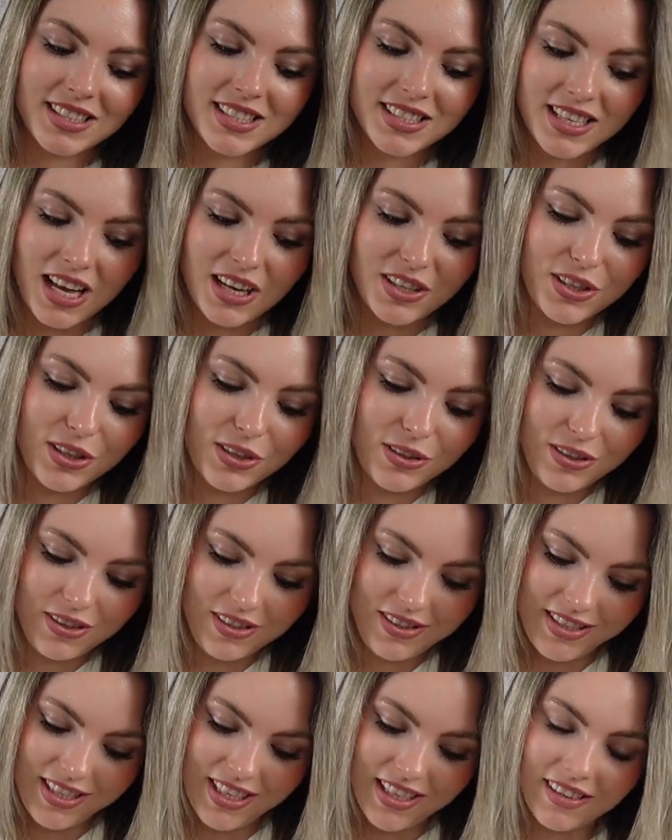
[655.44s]
such a
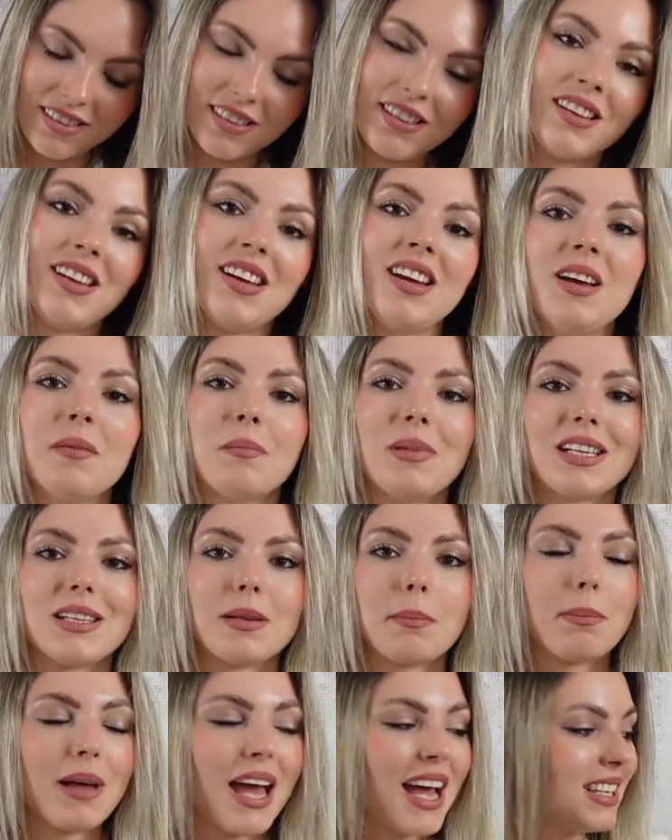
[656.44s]
good deal. But the
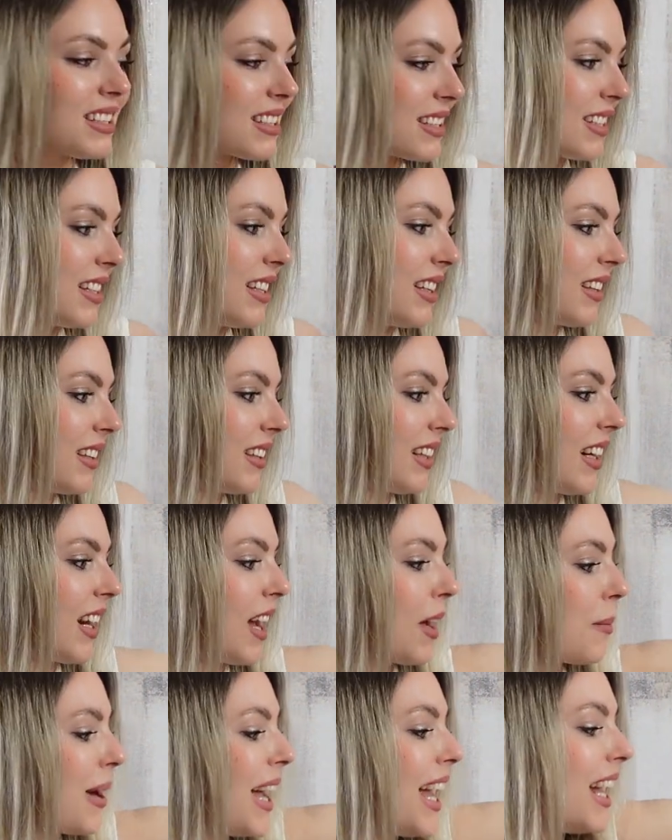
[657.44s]
best deal that
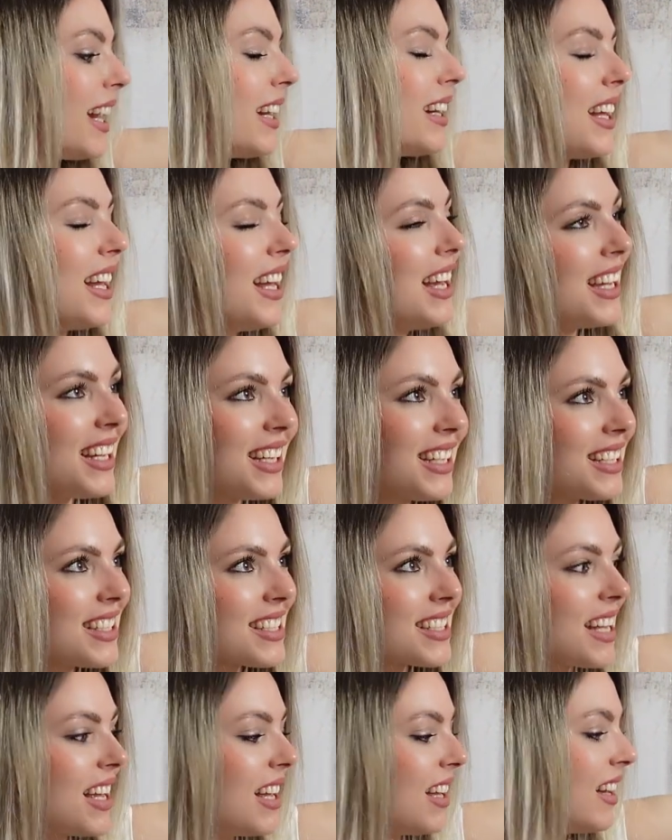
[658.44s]
I made
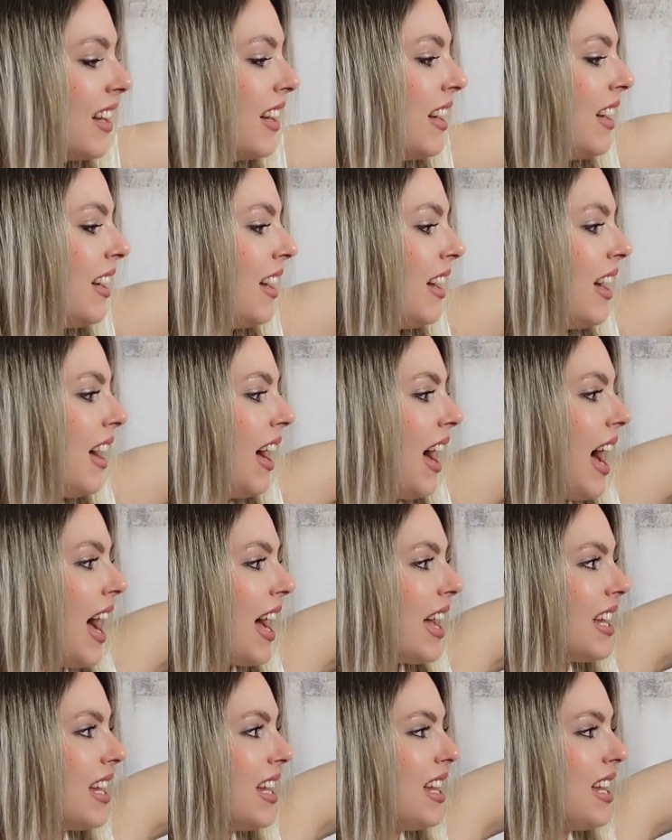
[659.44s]
is I